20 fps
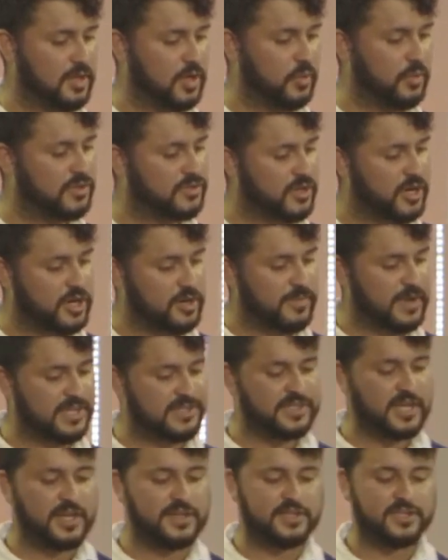We started by
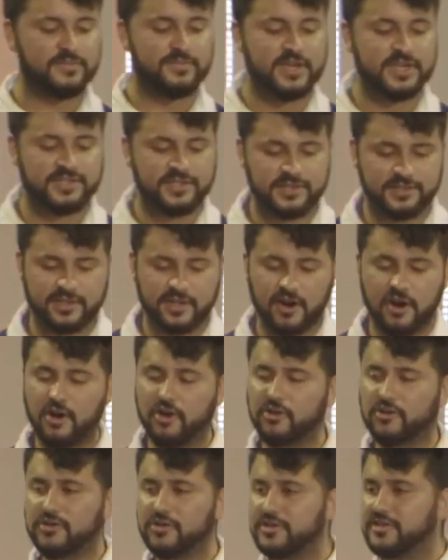saying this message that
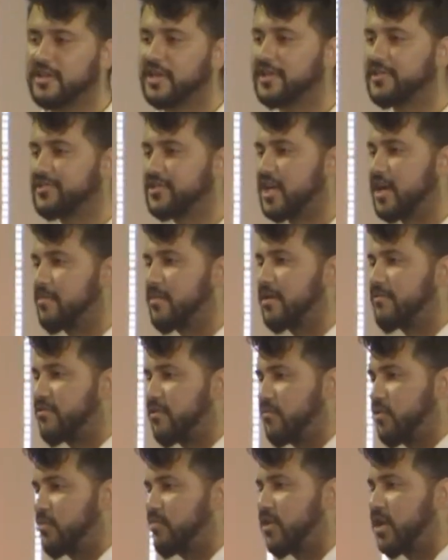all good things come up
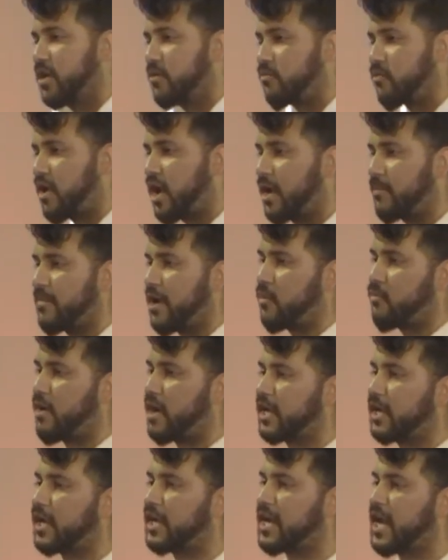from above, right? By
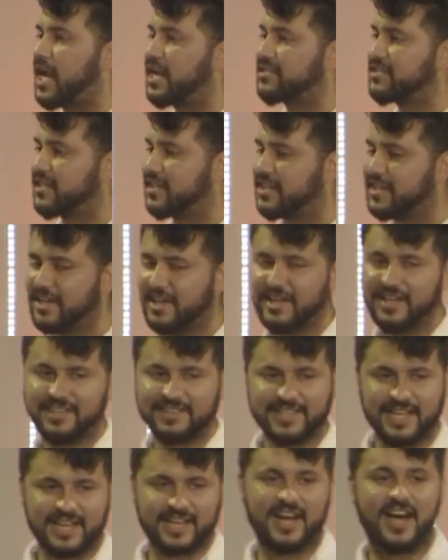recognizing
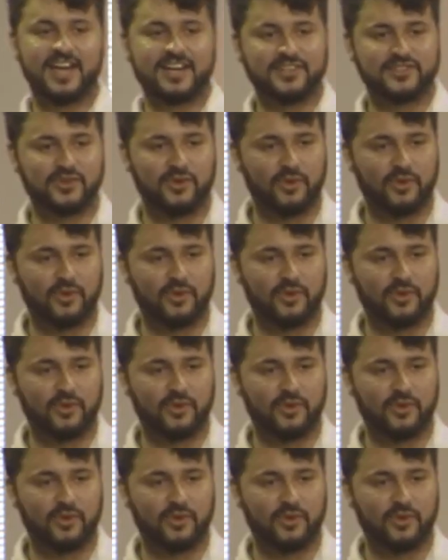that God is